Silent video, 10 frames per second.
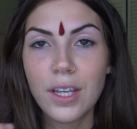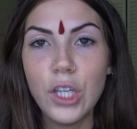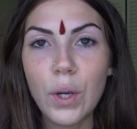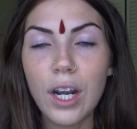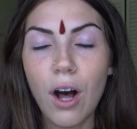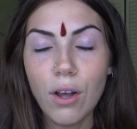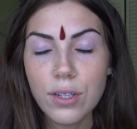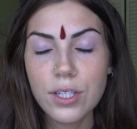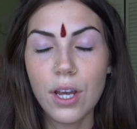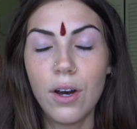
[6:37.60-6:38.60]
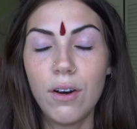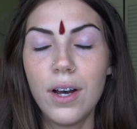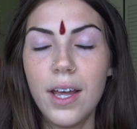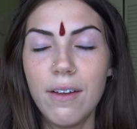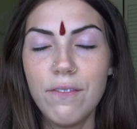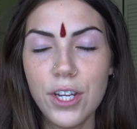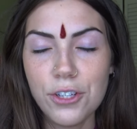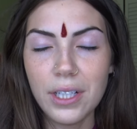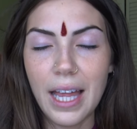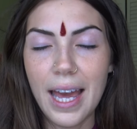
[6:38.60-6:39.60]
you can also
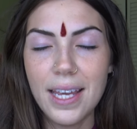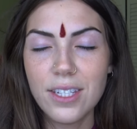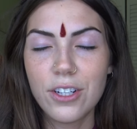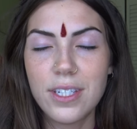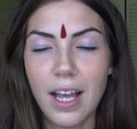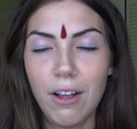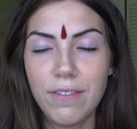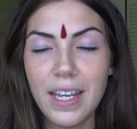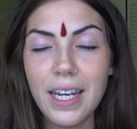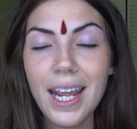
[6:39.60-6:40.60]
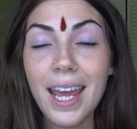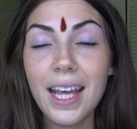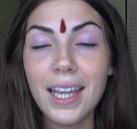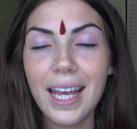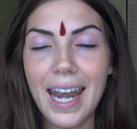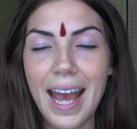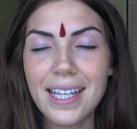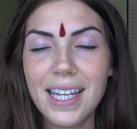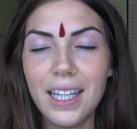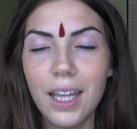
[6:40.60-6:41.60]
visualize yourself inhaling and
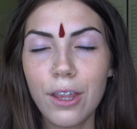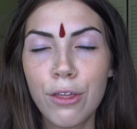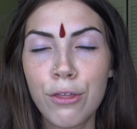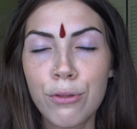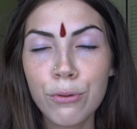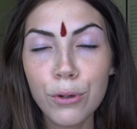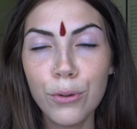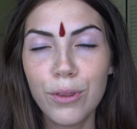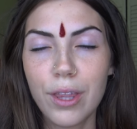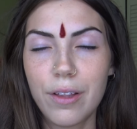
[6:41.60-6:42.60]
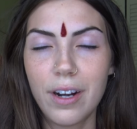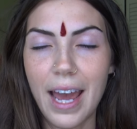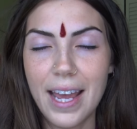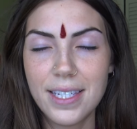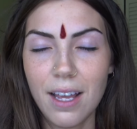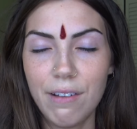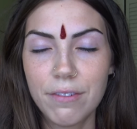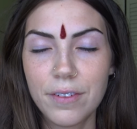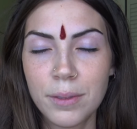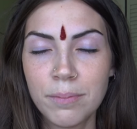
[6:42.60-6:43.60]
exhaling through the third eye
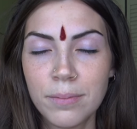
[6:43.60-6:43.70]
itself.